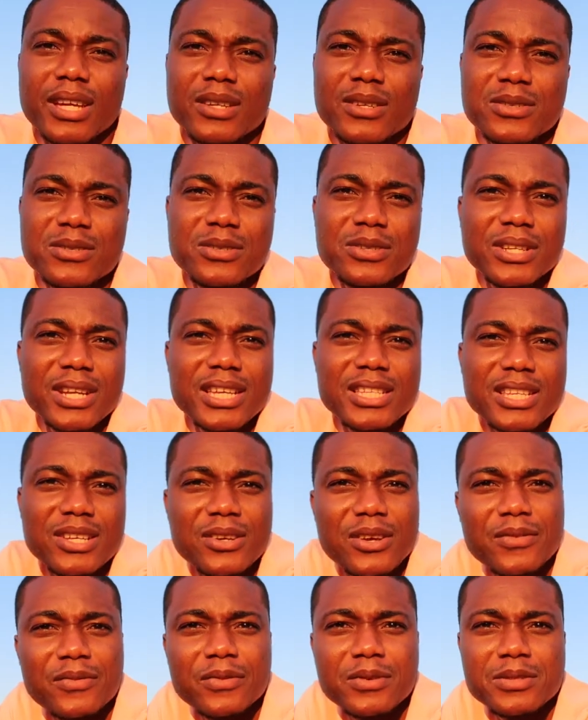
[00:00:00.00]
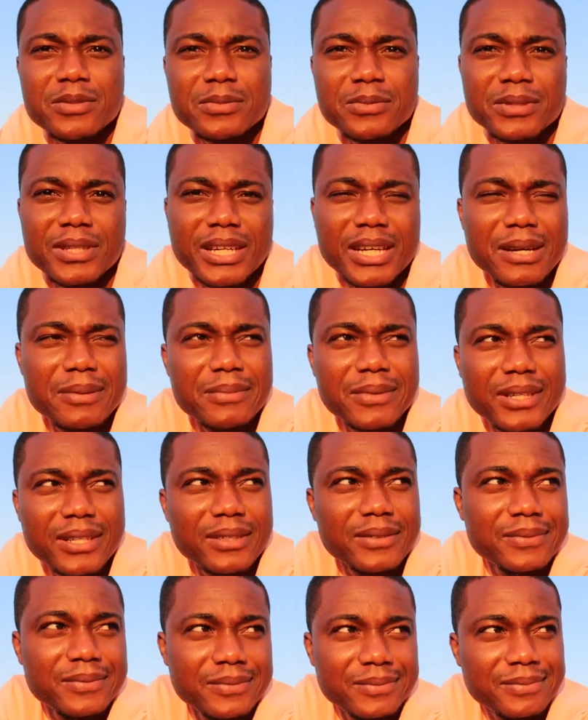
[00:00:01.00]
looks so nice. I don't even want to put the camera
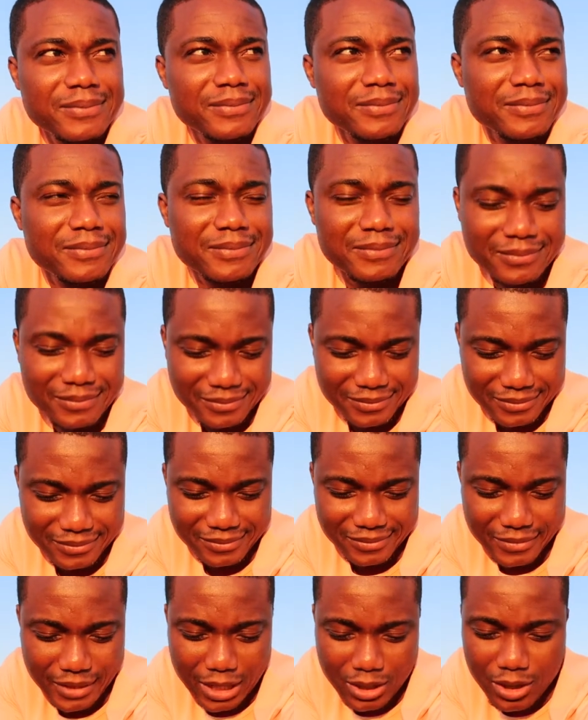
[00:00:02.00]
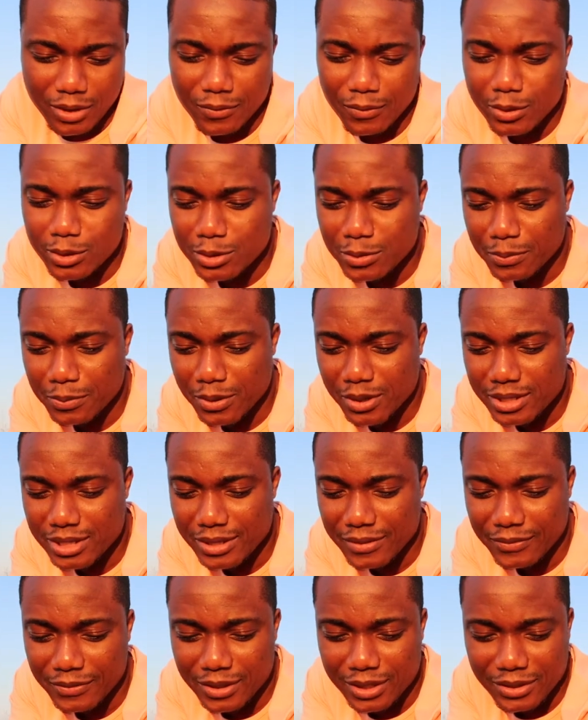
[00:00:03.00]
down. I don't even want to pause
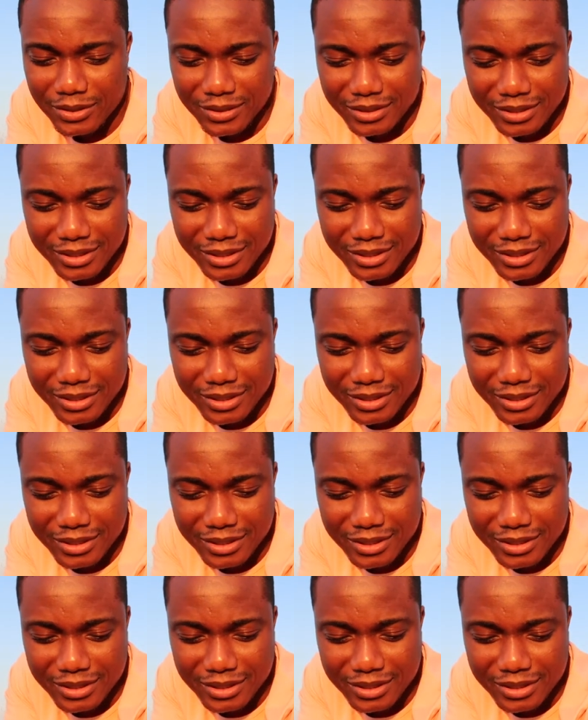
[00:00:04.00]
the video.